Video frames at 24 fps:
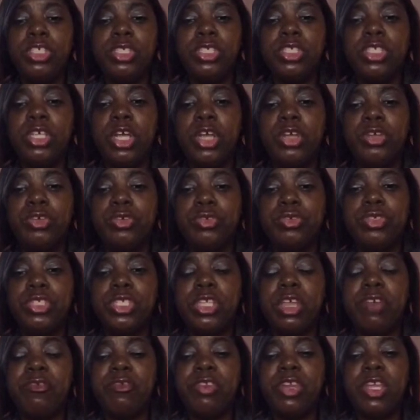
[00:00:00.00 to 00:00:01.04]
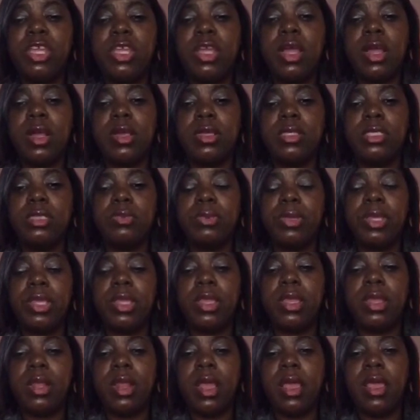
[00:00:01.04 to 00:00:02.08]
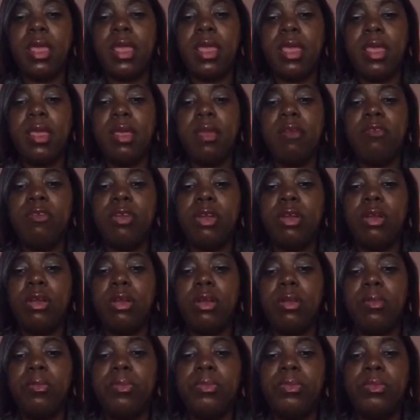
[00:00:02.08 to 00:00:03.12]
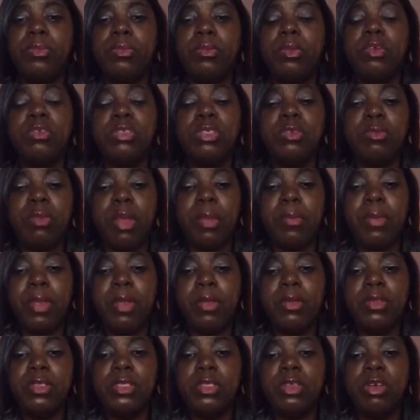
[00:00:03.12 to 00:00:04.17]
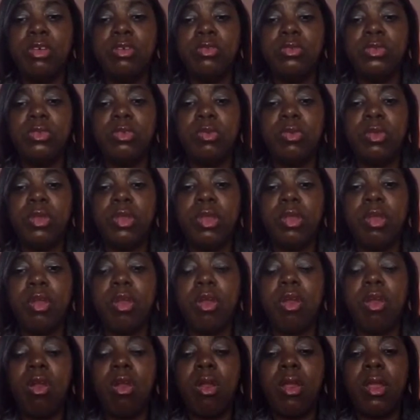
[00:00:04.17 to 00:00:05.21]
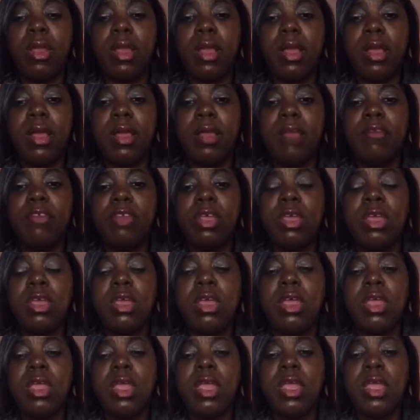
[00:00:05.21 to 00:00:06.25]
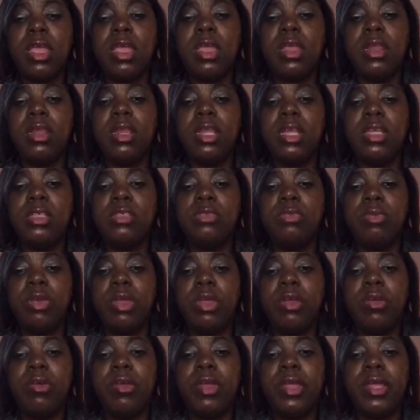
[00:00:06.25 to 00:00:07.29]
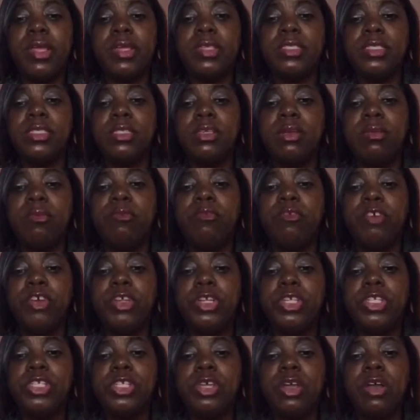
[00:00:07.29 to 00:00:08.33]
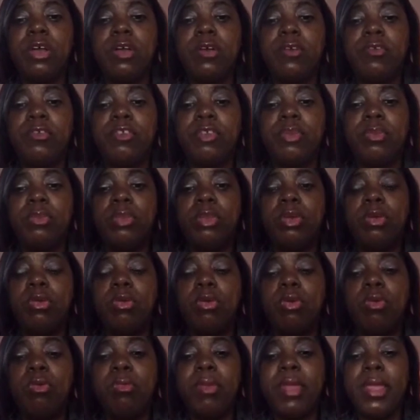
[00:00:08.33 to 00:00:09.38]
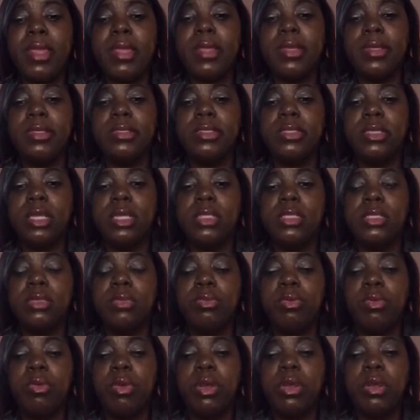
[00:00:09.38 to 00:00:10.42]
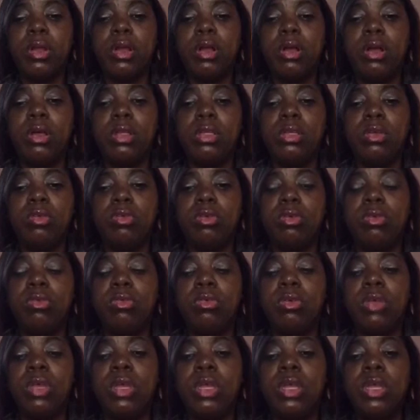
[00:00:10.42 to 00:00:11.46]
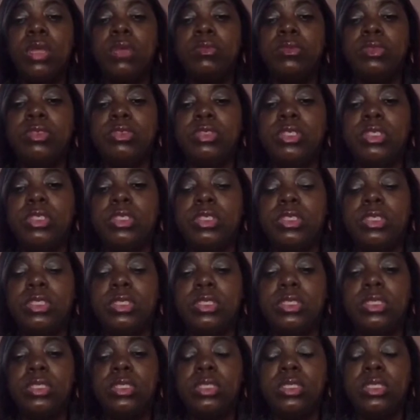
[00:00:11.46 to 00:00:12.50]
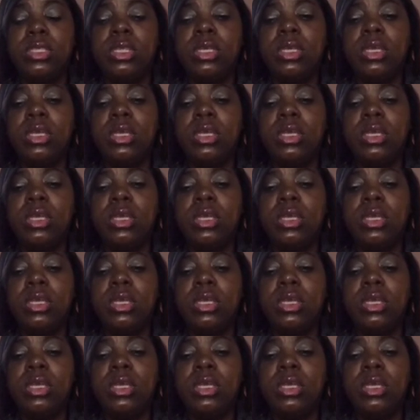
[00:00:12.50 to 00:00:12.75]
is under Stephanie Cosby, and I have most of my periscopes on there are archived, and as well as some footage of some local bands. I support local musicians